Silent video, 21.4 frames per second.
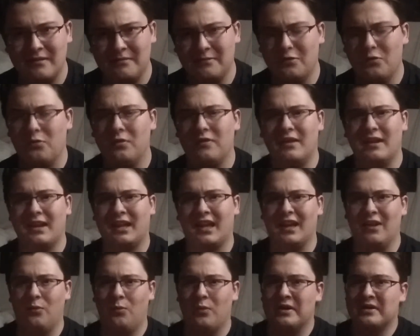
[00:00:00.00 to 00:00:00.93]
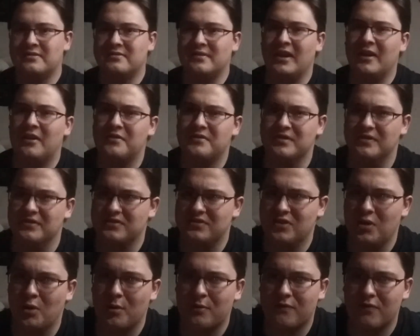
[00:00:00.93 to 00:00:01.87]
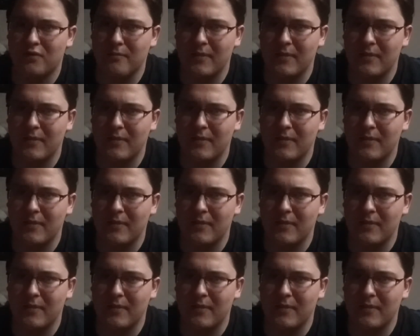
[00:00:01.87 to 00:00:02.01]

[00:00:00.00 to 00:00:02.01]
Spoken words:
But then again, Wes Anderson's known for